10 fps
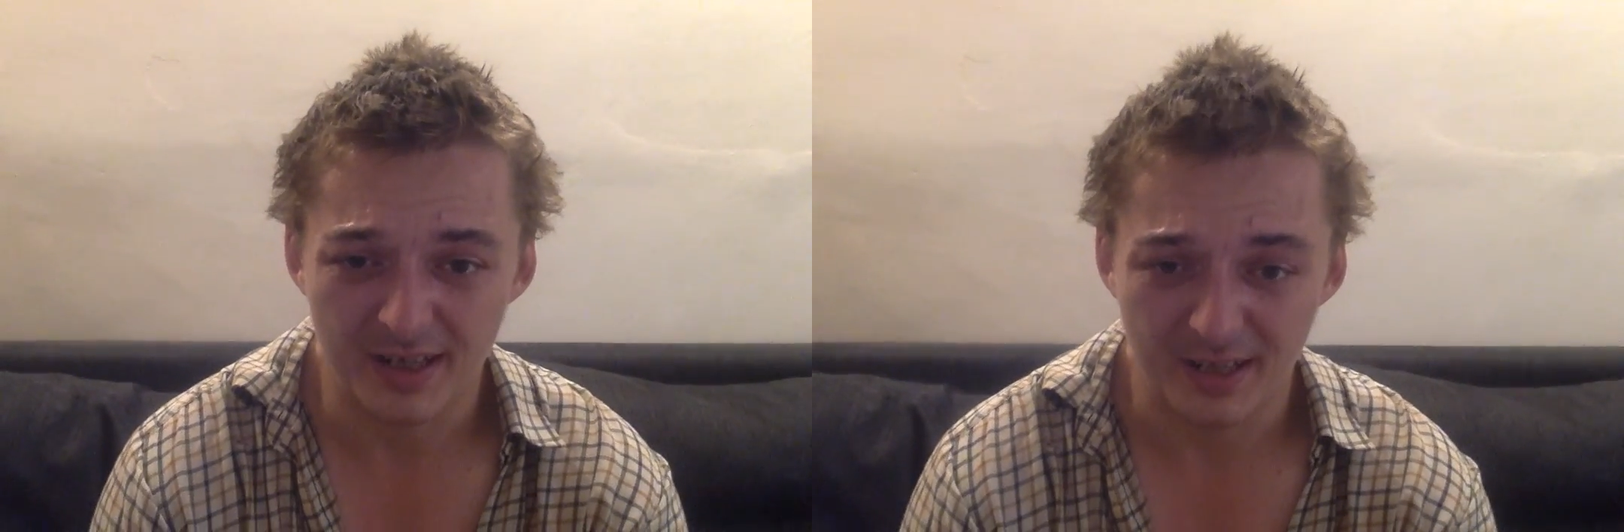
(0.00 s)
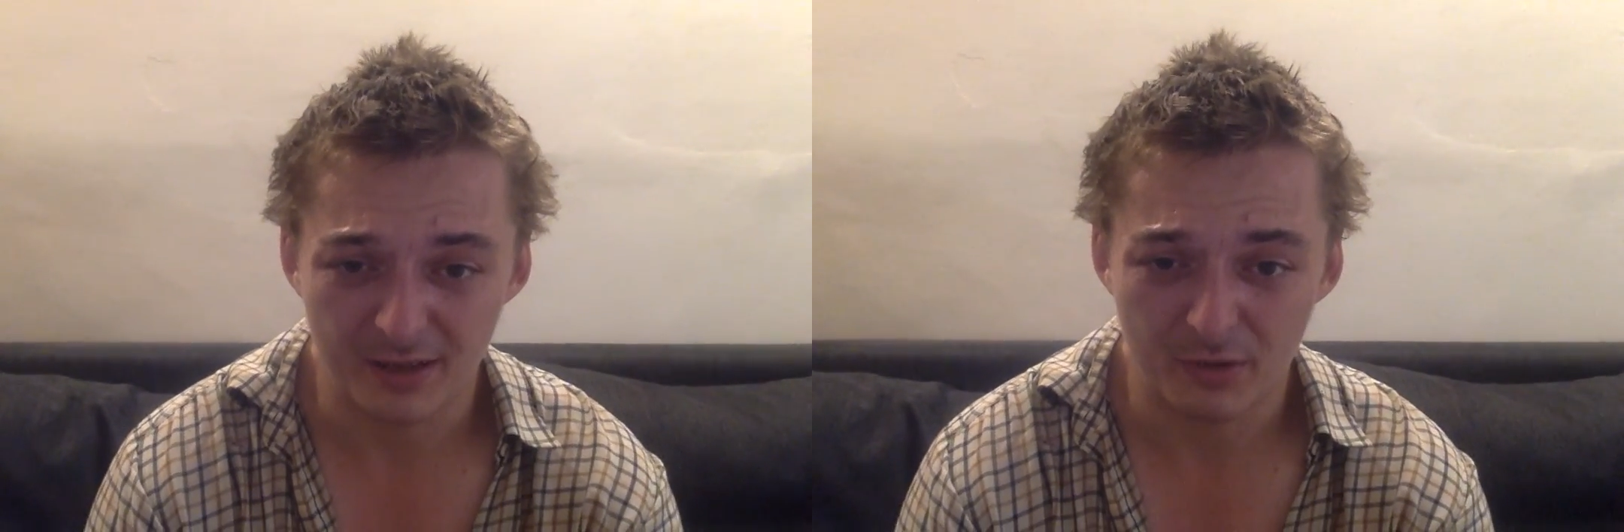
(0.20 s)

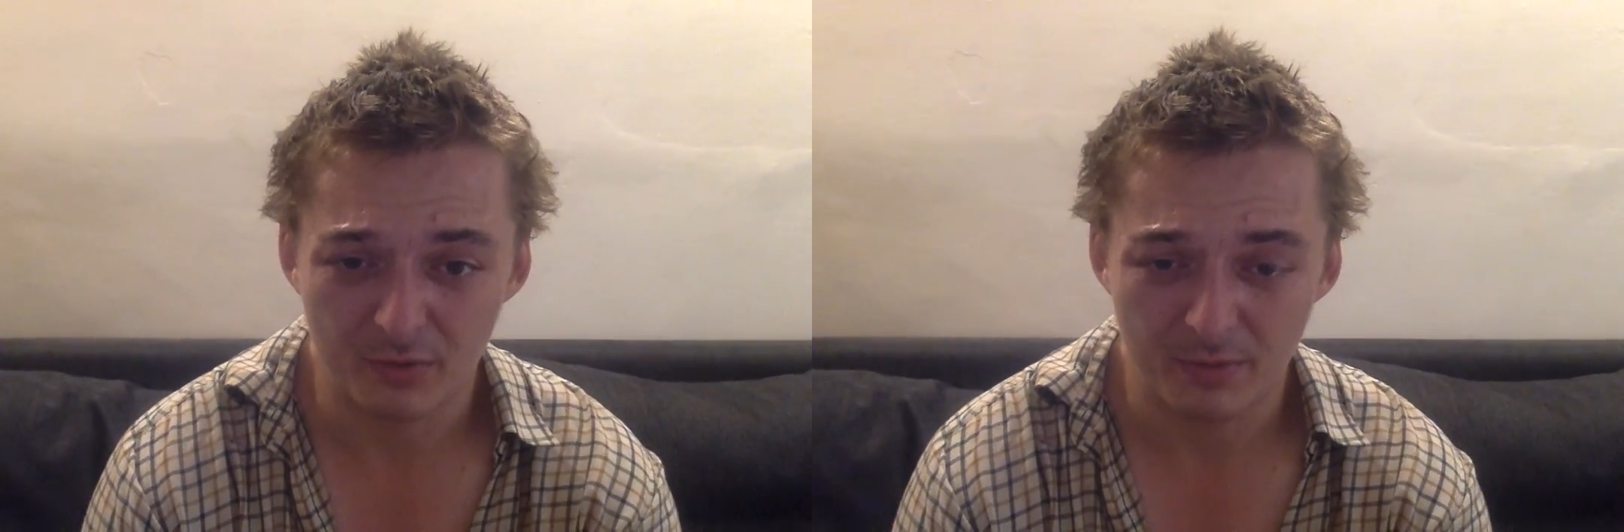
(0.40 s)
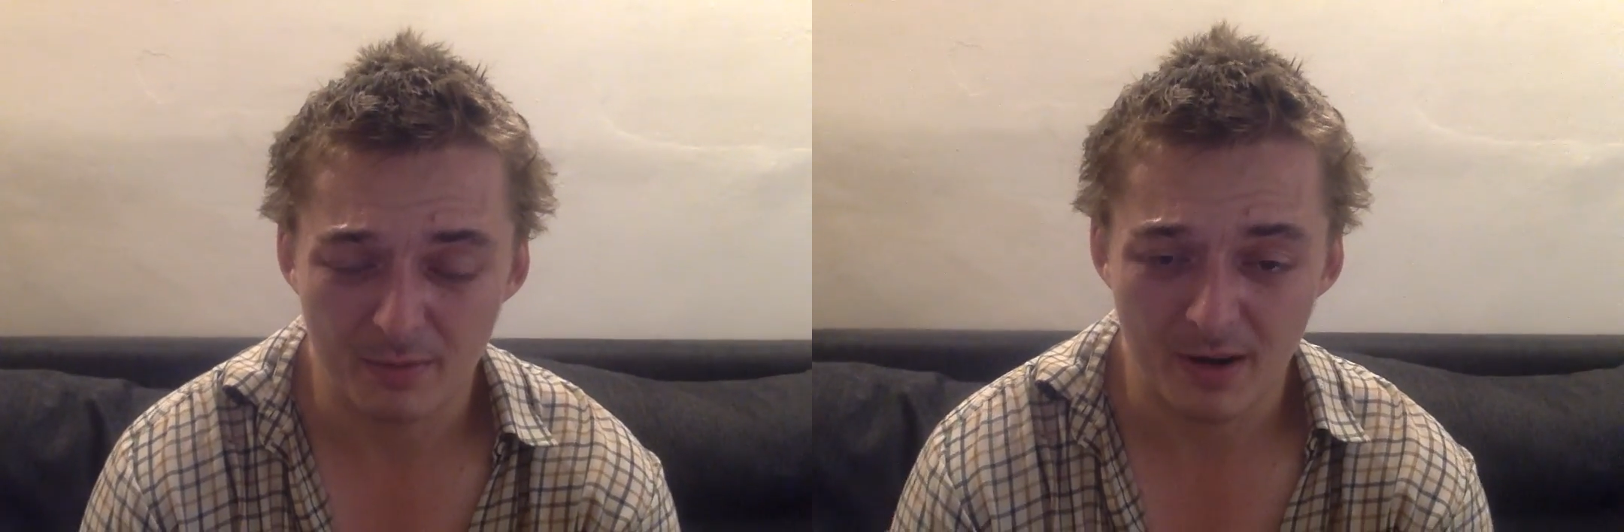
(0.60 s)
get in
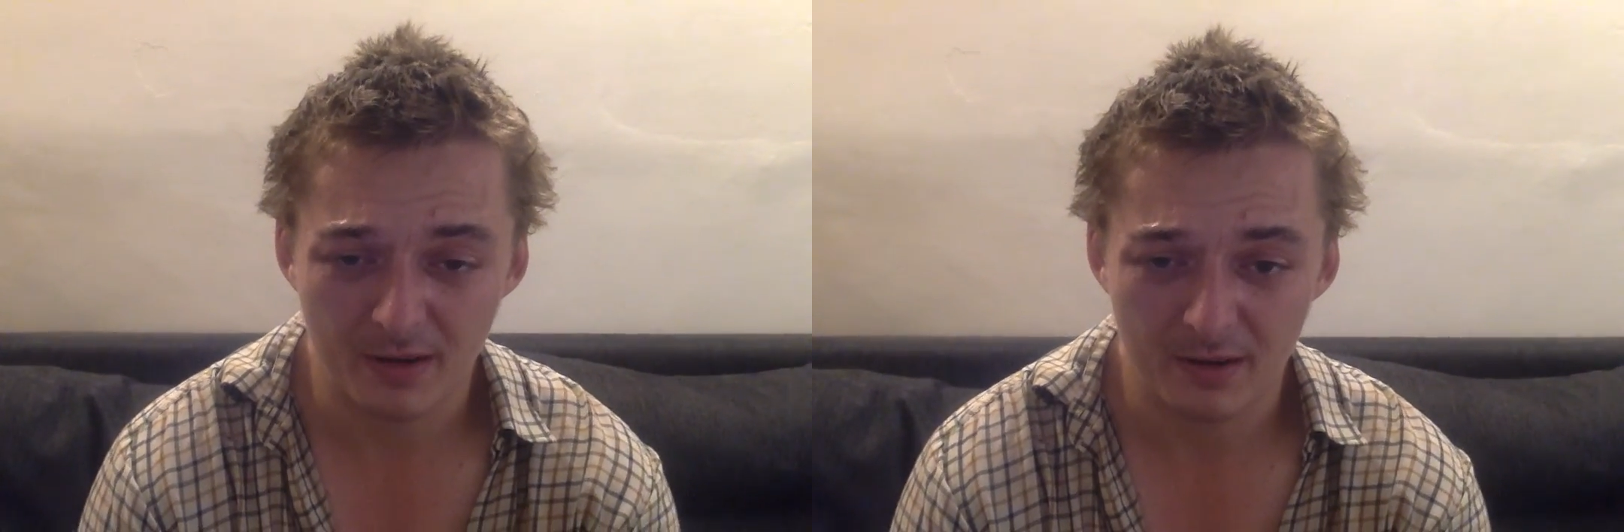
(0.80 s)
touch with me.